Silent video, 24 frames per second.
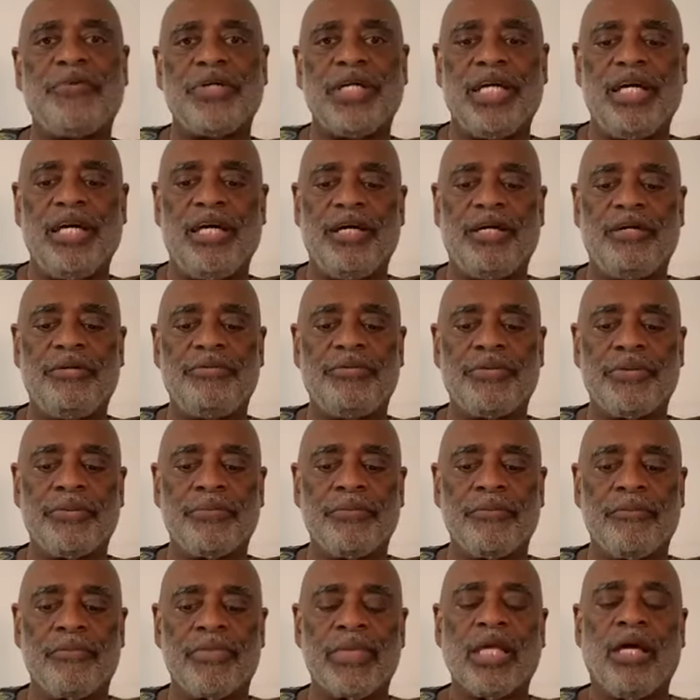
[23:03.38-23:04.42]
forgive?
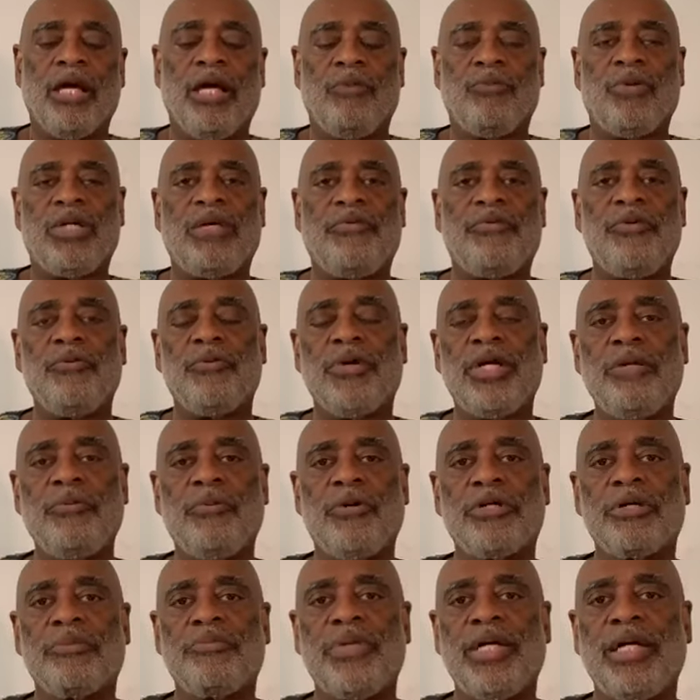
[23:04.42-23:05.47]
Well, if you really
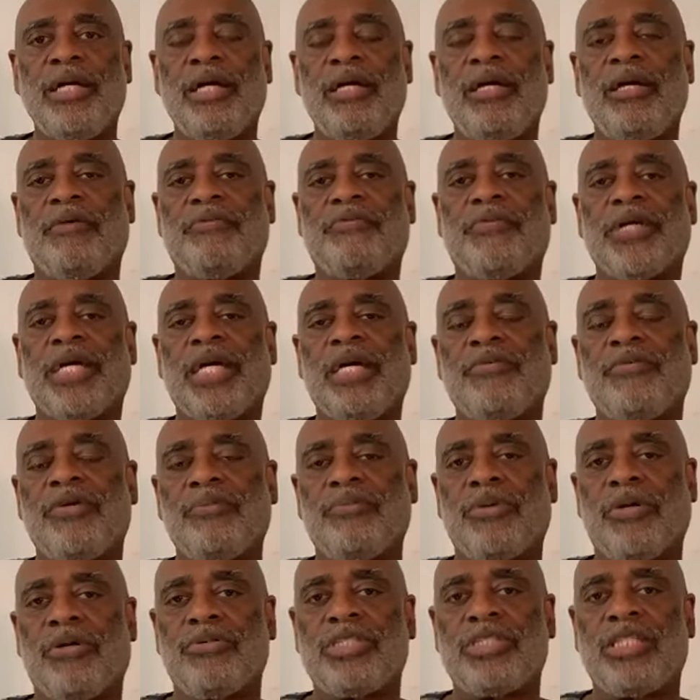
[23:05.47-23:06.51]
want to be a forgiving
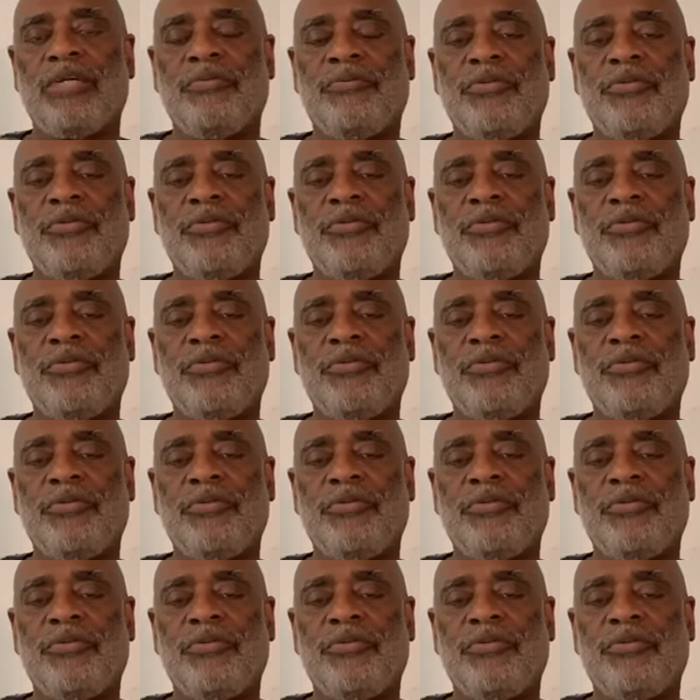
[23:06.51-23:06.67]
person,